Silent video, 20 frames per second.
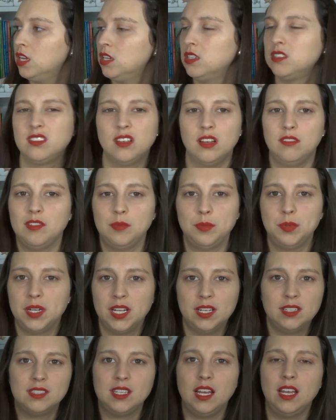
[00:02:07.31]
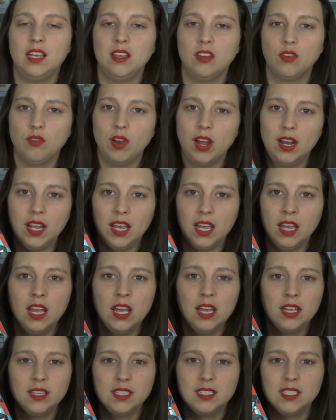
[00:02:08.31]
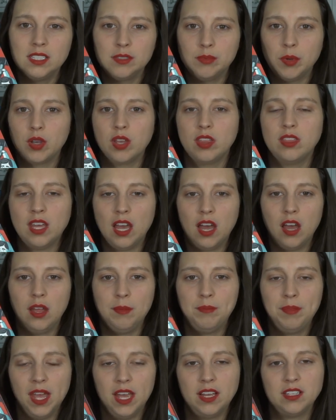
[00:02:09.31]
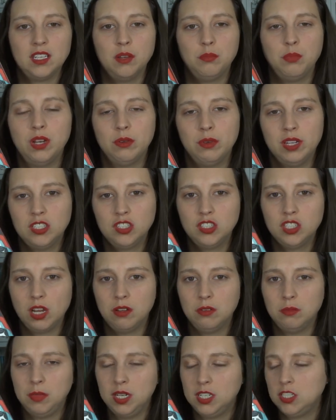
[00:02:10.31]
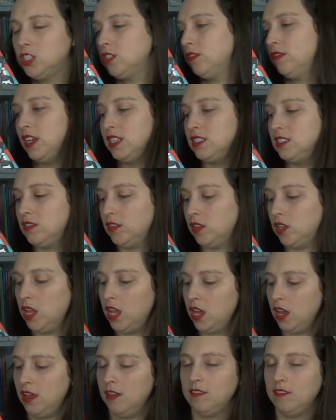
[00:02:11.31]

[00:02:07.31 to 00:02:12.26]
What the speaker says: Sorry if I pronounced that incorrectly. This is a book that I picked up when I went to Cheltenham Literature Festival.